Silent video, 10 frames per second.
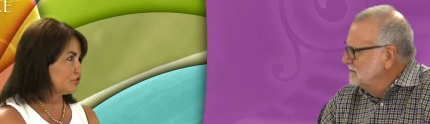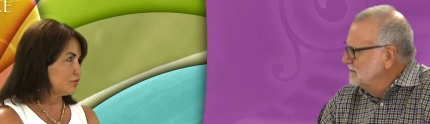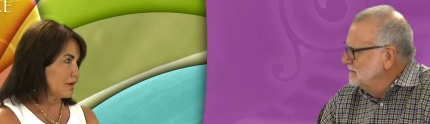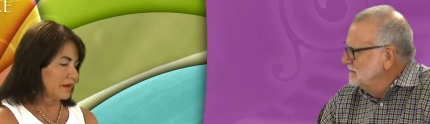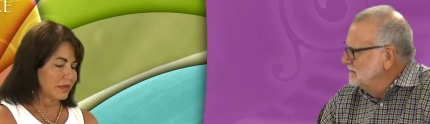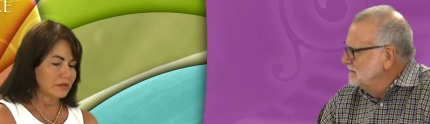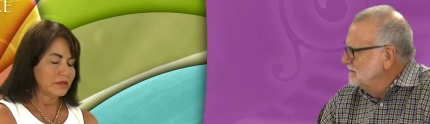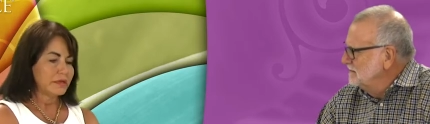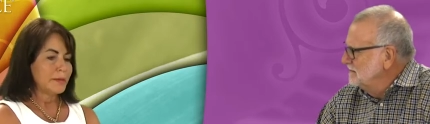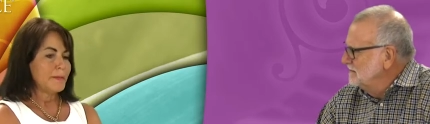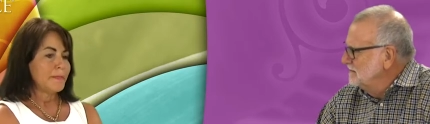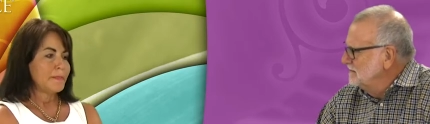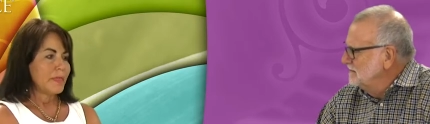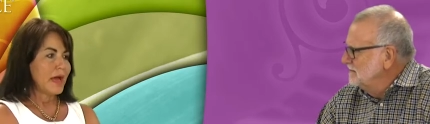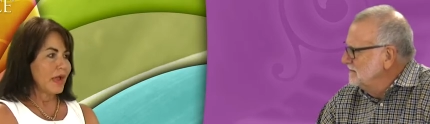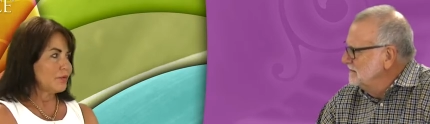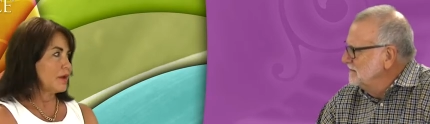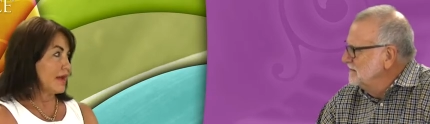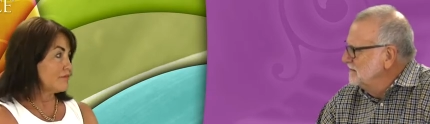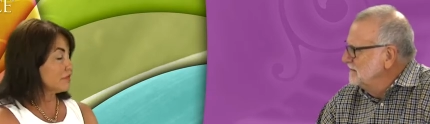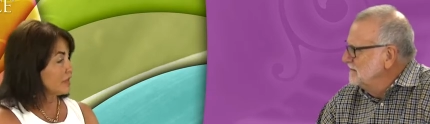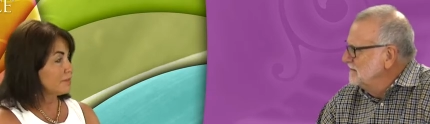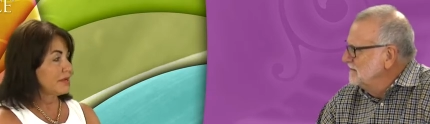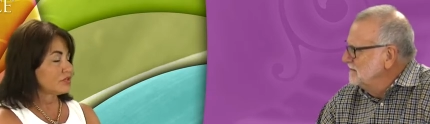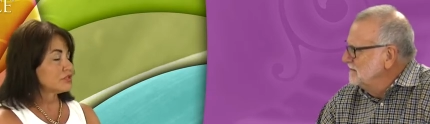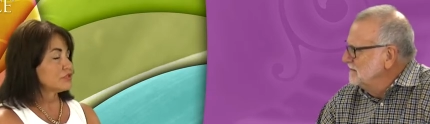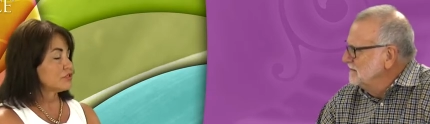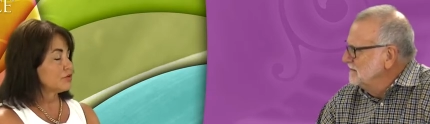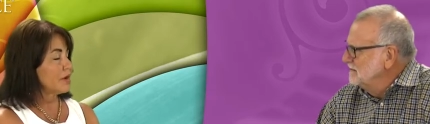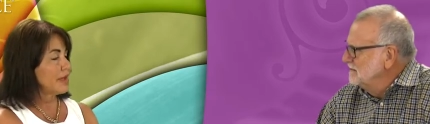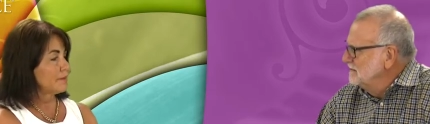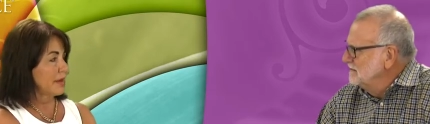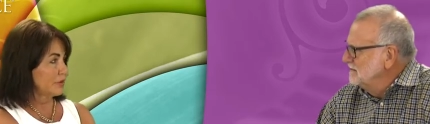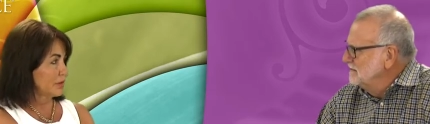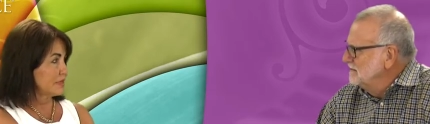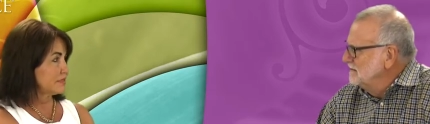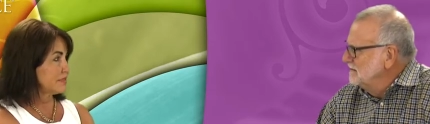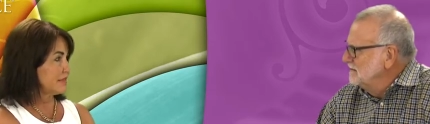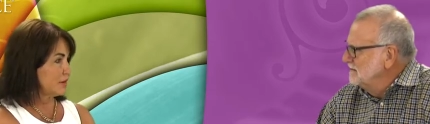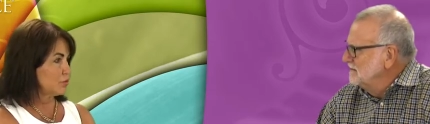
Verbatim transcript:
Speaker 1: GYN. I would have a lot of patients who had migraines, and they